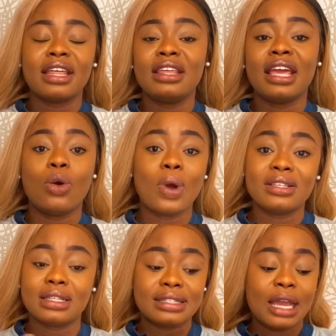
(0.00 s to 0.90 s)
I think it works
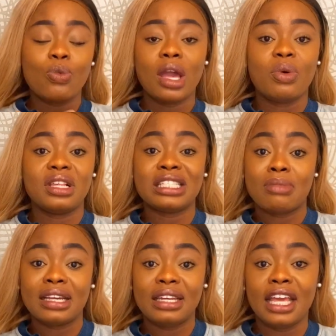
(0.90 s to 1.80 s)
the same way with a
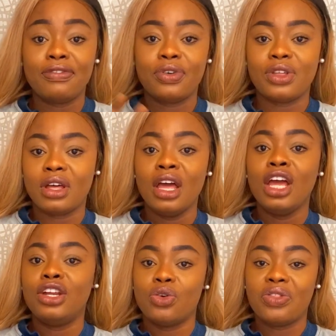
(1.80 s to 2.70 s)
SmartLink for the
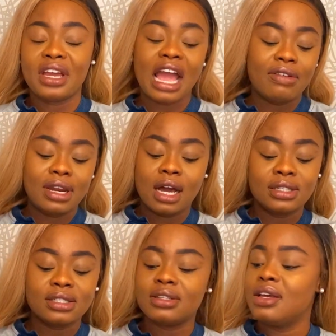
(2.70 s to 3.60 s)
Northern
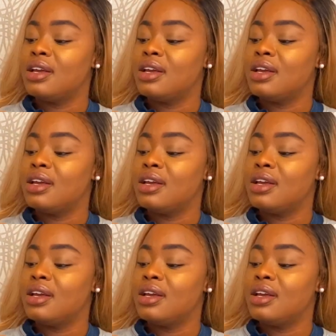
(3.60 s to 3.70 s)
Ireland.